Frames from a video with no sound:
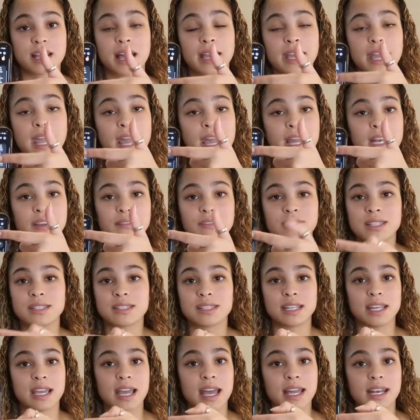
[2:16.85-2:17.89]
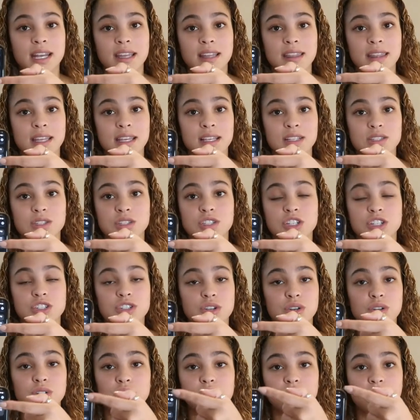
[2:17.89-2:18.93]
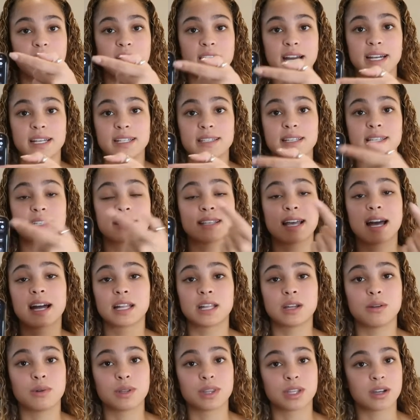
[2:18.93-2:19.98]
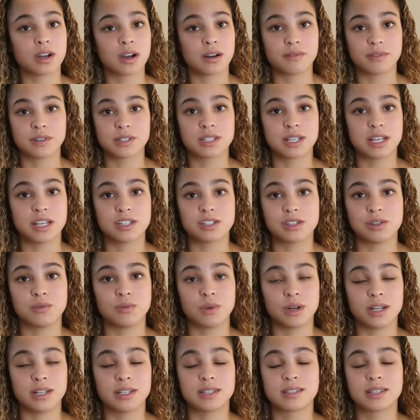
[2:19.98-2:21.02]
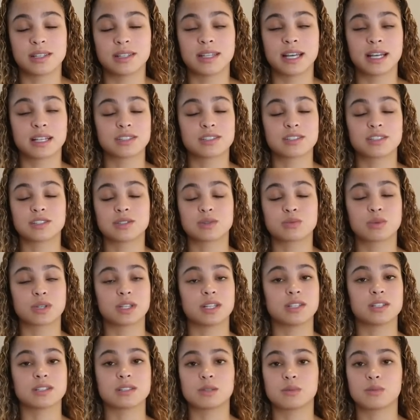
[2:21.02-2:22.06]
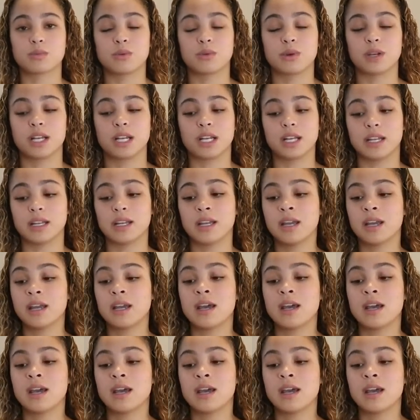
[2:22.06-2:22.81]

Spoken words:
I can't even see any things to show you guys exactly what the conversation was, and that's just really disappointing.